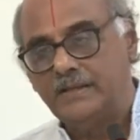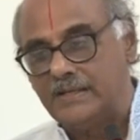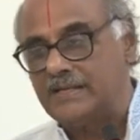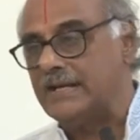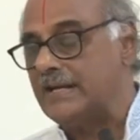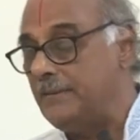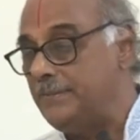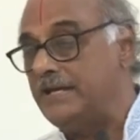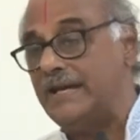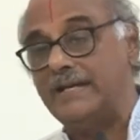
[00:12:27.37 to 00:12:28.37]
it can
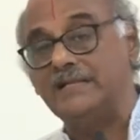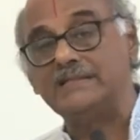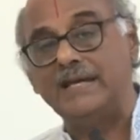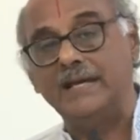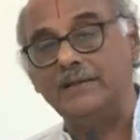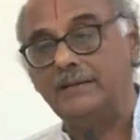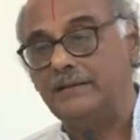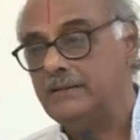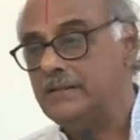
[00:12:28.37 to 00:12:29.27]
help in healthcare.